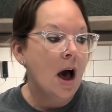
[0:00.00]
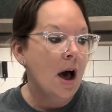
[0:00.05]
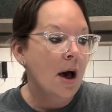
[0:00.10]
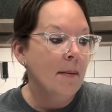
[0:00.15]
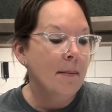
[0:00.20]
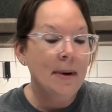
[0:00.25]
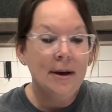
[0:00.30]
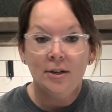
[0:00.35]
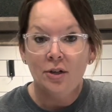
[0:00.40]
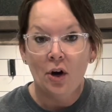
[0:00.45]

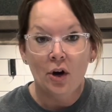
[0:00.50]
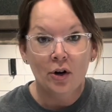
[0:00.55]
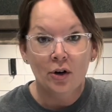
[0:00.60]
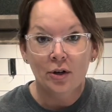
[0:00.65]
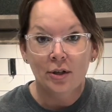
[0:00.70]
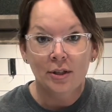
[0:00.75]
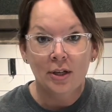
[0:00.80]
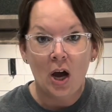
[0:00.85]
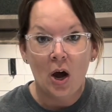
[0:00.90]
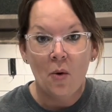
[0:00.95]
My
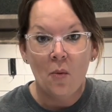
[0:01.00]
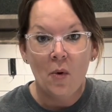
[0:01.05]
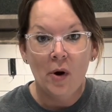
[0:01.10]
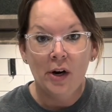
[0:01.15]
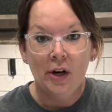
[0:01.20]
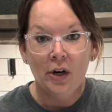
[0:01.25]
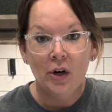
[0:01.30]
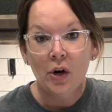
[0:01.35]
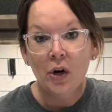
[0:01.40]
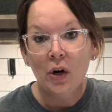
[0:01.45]
daughter's got one
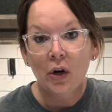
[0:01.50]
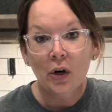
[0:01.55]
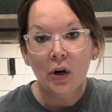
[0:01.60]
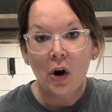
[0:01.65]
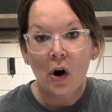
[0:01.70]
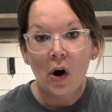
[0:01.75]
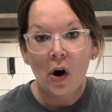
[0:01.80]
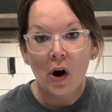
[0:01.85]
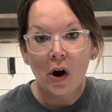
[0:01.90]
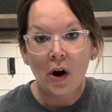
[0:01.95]
in her
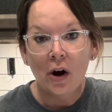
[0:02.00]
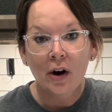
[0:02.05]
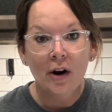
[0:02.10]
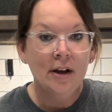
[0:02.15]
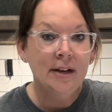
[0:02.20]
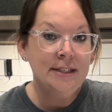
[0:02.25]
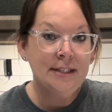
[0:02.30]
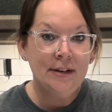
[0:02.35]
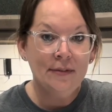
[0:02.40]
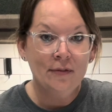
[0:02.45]
car, a
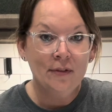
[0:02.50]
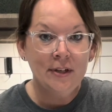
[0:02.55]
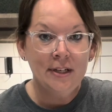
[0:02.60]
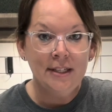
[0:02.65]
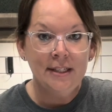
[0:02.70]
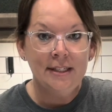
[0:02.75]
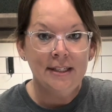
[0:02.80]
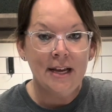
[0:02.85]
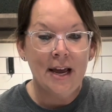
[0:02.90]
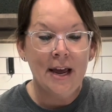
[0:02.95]
different
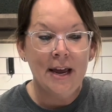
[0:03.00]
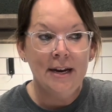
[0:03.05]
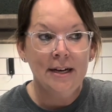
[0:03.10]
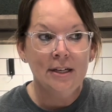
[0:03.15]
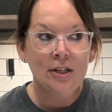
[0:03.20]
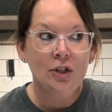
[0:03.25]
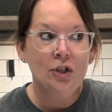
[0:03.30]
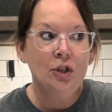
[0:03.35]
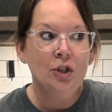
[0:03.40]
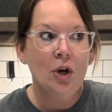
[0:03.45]
scent.
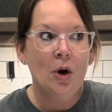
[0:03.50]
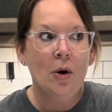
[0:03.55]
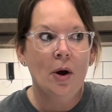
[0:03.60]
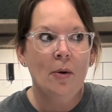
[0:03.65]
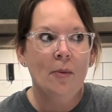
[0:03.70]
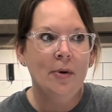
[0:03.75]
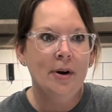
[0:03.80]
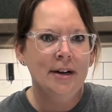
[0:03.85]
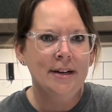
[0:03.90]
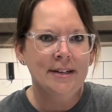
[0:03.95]
So I
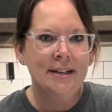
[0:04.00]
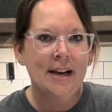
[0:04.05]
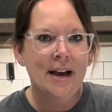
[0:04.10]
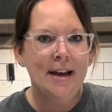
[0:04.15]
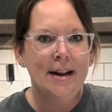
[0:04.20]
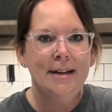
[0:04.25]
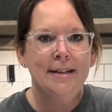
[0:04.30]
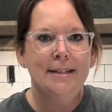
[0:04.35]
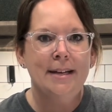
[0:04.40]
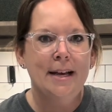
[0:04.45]
wanted to
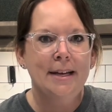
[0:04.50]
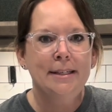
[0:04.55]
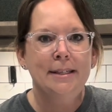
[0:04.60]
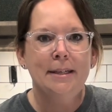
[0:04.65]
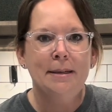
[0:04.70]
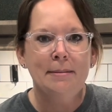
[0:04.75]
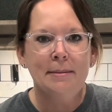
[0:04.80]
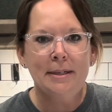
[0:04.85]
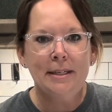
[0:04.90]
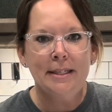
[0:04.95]
kind of test
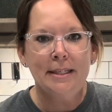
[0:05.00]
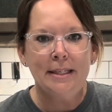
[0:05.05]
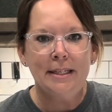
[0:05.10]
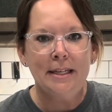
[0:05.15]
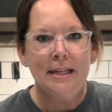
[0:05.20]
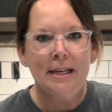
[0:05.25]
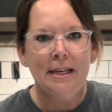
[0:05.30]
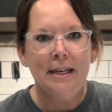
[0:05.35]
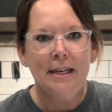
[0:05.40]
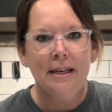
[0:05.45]
them to
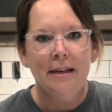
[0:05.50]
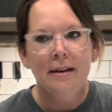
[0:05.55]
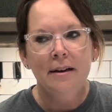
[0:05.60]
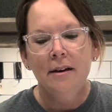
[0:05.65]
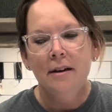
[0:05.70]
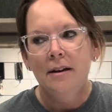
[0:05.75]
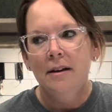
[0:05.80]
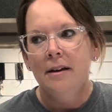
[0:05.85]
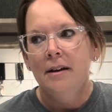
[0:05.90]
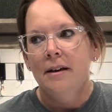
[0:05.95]
see
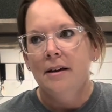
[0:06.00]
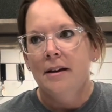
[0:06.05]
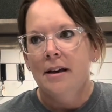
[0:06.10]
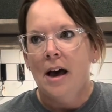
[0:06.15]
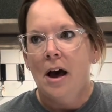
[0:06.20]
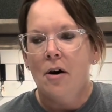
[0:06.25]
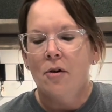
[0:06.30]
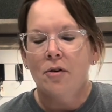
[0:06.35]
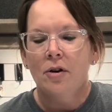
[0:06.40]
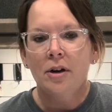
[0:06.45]

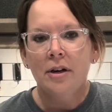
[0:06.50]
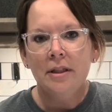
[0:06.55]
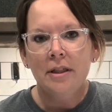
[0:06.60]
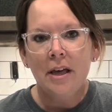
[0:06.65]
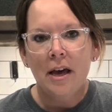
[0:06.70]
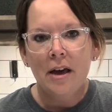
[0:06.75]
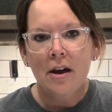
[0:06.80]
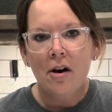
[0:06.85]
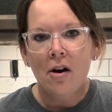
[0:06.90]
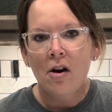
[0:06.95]
how good
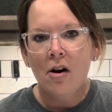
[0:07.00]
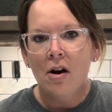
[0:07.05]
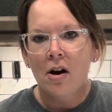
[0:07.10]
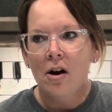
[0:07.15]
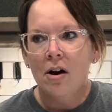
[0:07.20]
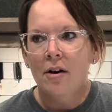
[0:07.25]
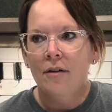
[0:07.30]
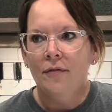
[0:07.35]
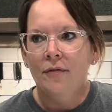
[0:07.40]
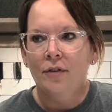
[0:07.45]
they
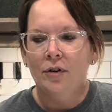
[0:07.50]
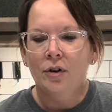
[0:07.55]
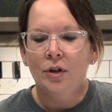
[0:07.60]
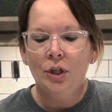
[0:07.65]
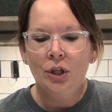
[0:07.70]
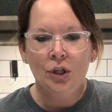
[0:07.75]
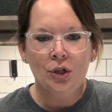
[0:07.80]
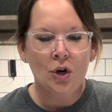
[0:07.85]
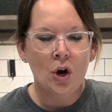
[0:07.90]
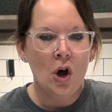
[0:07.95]
are, if they're
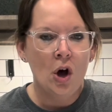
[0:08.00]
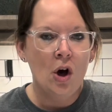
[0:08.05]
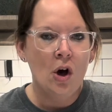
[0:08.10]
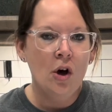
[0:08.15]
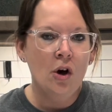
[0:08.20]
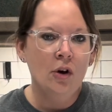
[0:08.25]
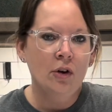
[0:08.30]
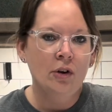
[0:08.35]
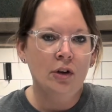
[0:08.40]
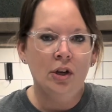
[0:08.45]

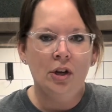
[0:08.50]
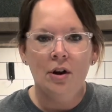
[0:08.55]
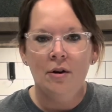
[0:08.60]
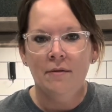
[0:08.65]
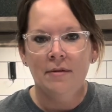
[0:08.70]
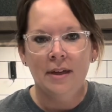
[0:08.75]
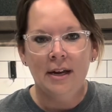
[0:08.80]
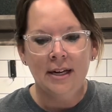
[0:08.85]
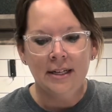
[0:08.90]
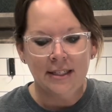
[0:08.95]
strong, you know,
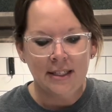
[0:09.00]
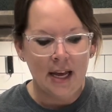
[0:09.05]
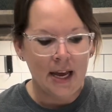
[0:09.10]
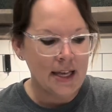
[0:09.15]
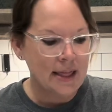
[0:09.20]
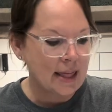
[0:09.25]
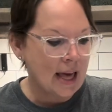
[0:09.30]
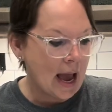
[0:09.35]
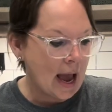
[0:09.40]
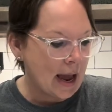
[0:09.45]
things like
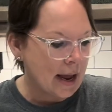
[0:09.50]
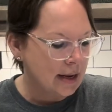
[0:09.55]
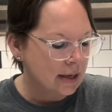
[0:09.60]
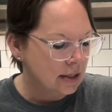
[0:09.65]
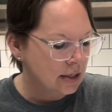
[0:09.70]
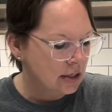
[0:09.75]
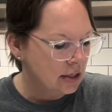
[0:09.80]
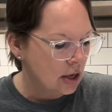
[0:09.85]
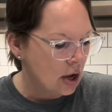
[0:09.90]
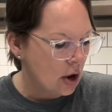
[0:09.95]
that.
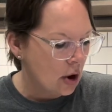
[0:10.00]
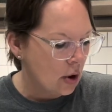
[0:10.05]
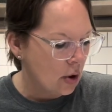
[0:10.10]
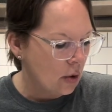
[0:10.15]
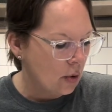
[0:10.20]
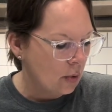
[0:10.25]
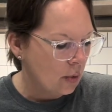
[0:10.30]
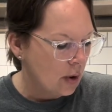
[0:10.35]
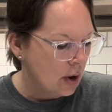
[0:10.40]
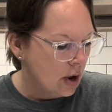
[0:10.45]

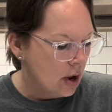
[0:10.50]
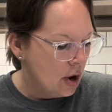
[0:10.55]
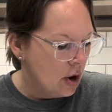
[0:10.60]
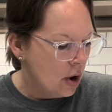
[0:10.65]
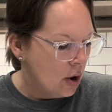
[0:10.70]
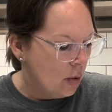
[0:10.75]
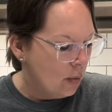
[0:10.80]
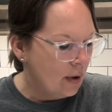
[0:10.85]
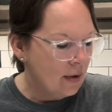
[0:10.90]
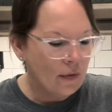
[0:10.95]
So
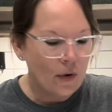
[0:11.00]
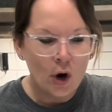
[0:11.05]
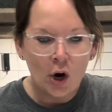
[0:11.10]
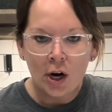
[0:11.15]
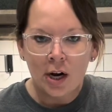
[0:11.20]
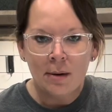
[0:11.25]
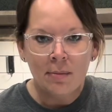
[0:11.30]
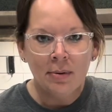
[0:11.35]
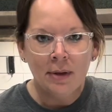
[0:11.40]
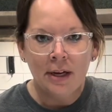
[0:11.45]
we've
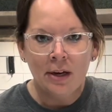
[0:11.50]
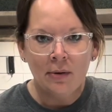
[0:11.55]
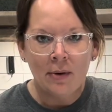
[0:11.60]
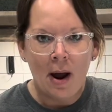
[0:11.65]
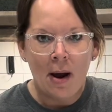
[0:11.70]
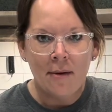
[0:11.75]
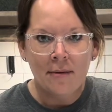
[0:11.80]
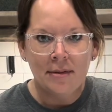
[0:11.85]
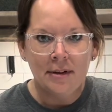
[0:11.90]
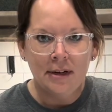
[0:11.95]
already played
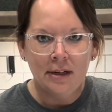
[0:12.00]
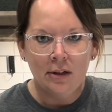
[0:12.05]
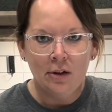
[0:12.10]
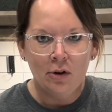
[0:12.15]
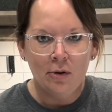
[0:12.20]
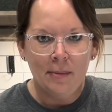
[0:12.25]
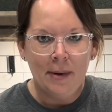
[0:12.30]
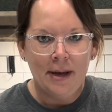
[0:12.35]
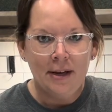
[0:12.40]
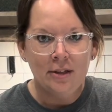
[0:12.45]
around with it a little
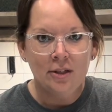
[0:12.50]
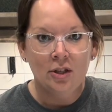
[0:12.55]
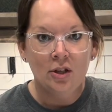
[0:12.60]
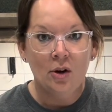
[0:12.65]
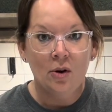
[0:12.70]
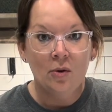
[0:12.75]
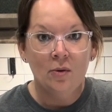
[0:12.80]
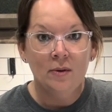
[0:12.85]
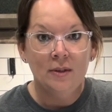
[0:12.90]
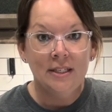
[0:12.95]
bit.
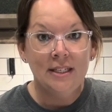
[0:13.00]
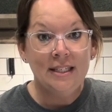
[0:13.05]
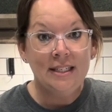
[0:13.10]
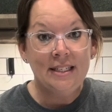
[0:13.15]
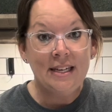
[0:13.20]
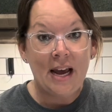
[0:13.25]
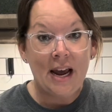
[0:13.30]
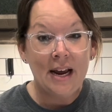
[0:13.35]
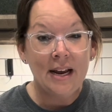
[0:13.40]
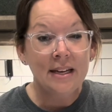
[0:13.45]
So
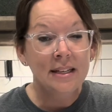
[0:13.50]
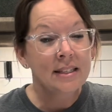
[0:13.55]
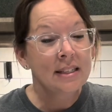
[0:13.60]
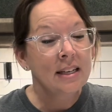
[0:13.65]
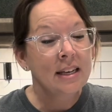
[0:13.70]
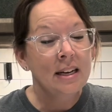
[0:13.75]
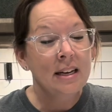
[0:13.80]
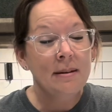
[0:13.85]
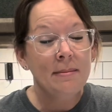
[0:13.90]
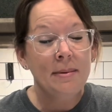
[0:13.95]
today is
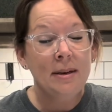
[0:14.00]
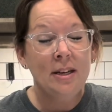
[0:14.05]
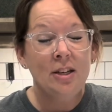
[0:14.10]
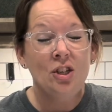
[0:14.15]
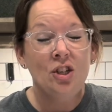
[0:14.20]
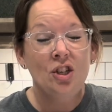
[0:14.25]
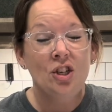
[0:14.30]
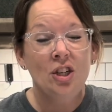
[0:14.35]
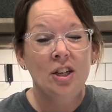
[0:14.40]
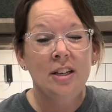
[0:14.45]
going to be
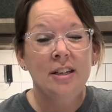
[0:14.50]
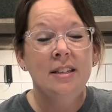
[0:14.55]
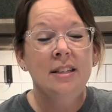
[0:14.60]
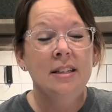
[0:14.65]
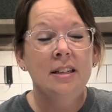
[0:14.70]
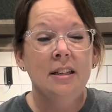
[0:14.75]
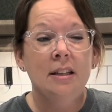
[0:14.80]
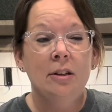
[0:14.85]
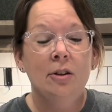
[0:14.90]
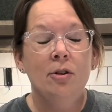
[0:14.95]
just
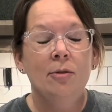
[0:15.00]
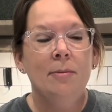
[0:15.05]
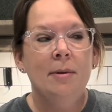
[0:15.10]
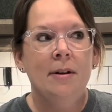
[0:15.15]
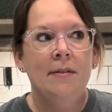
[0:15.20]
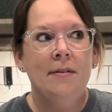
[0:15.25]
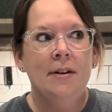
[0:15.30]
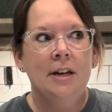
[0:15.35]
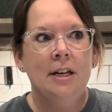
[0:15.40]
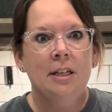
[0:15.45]
a little bit
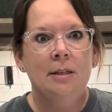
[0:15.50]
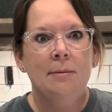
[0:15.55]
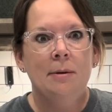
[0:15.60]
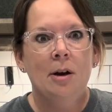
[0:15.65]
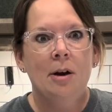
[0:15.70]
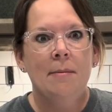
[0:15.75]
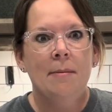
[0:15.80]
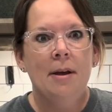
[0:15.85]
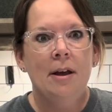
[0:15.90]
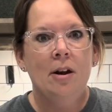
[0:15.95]
of an
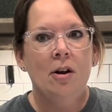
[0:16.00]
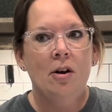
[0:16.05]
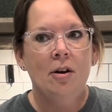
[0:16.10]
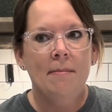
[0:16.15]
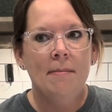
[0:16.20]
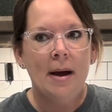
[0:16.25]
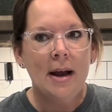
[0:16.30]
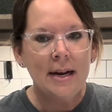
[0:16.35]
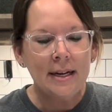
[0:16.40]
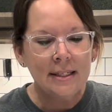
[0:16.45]
experiment on
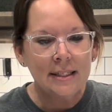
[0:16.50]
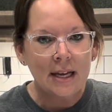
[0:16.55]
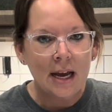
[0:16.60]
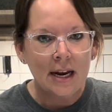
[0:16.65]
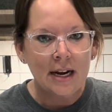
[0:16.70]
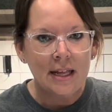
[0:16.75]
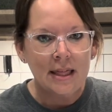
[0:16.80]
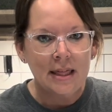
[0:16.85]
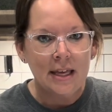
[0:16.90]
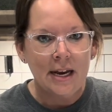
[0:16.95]
my side
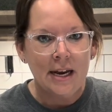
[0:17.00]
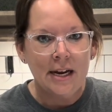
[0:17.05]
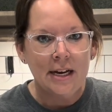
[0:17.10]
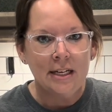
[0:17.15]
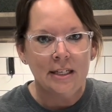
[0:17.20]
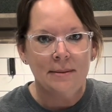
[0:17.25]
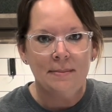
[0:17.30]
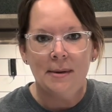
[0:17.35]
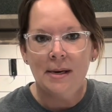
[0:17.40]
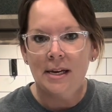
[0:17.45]
of
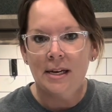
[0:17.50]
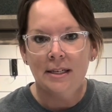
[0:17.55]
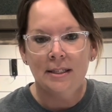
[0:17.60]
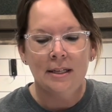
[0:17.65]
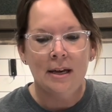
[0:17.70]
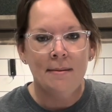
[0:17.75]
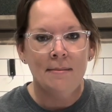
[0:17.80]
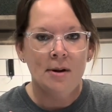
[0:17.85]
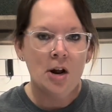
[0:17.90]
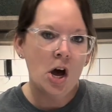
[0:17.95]
things because
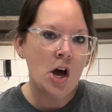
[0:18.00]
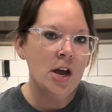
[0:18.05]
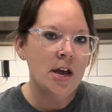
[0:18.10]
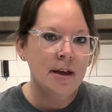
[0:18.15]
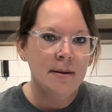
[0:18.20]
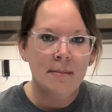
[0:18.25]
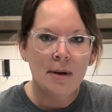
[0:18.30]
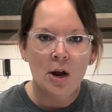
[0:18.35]
I'm not in my